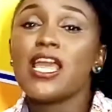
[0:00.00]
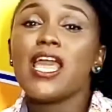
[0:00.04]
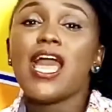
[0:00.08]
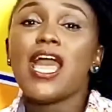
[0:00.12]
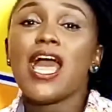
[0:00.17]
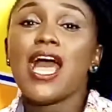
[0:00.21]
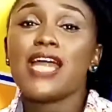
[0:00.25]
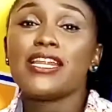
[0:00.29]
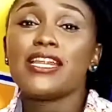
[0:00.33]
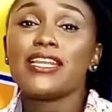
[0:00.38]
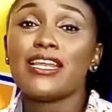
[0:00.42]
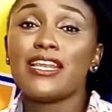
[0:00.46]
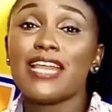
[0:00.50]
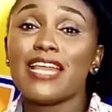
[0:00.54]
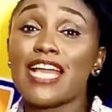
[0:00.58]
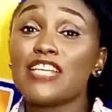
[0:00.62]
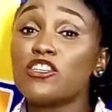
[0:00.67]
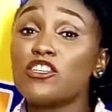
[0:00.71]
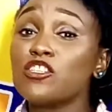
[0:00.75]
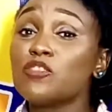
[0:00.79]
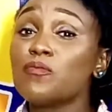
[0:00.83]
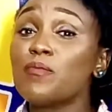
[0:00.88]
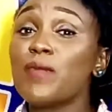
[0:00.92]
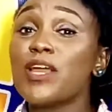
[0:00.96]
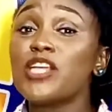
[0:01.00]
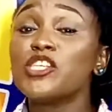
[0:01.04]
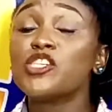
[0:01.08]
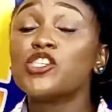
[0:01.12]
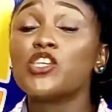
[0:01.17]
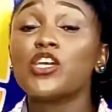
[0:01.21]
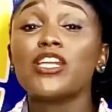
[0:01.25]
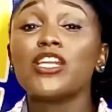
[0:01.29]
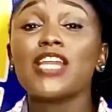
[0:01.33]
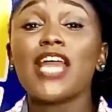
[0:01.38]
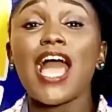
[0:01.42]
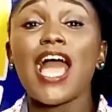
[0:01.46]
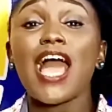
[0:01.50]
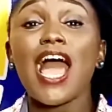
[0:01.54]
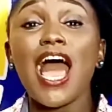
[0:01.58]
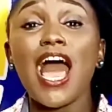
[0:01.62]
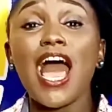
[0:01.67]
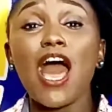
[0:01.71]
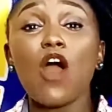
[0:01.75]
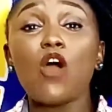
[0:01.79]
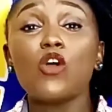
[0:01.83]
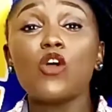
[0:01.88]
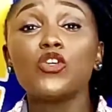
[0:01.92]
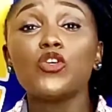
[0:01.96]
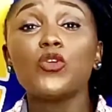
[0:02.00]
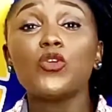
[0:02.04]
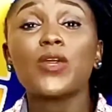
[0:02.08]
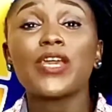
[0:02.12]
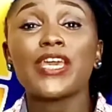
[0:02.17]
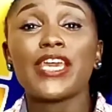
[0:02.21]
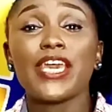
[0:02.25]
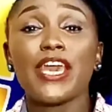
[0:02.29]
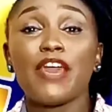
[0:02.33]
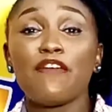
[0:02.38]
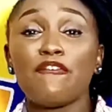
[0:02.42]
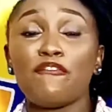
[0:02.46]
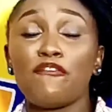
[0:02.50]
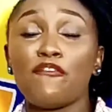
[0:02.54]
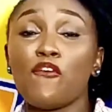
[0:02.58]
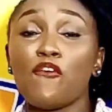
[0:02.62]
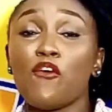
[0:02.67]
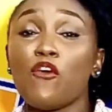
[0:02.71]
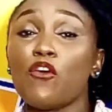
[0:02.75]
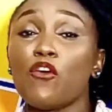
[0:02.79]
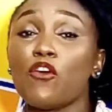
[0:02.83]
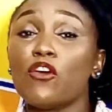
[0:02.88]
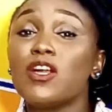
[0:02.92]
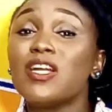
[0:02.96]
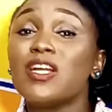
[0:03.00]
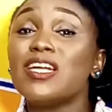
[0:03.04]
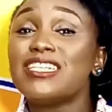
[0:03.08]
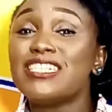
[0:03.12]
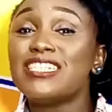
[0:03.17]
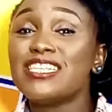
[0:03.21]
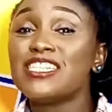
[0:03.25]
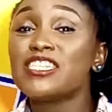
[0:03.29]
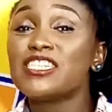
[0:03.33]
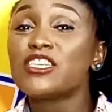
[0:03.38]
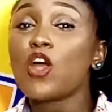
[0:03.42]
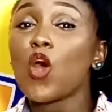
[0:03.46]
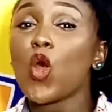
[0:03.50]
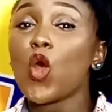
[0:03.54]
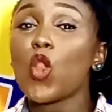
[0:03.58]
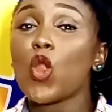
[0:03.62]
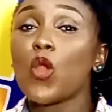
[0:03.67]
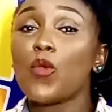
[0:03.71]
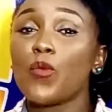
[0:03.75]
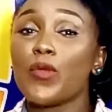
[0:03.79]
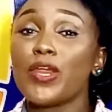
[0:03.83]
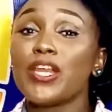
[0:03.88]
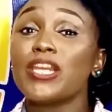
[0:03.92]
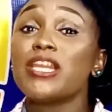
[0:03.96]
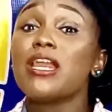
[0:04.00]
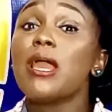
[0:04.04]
And then I just mentioned how you care for these coloring